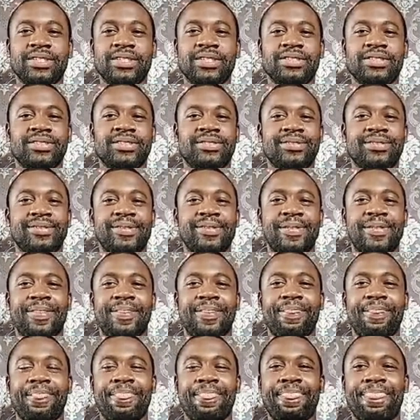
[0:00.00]
things to
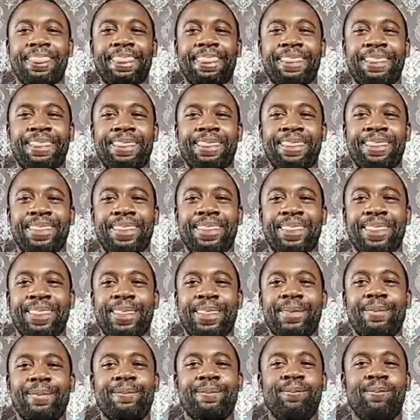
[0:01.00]
go good.
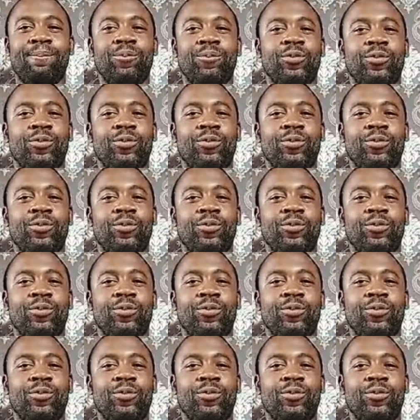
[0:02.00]
I don't think